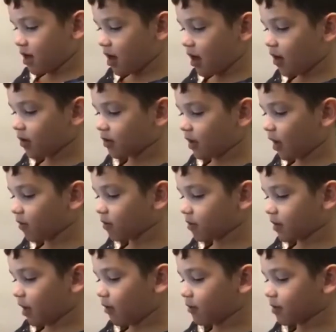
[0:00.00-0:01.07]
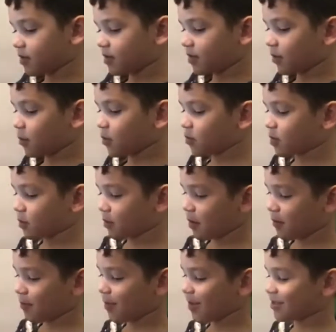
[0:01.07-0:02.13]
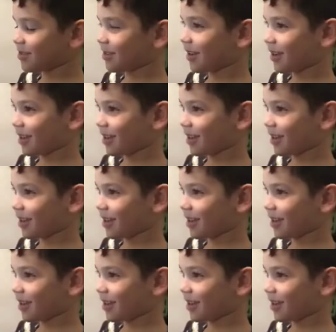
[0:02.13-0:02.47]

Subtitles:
3. That was supposed to be a plus sign.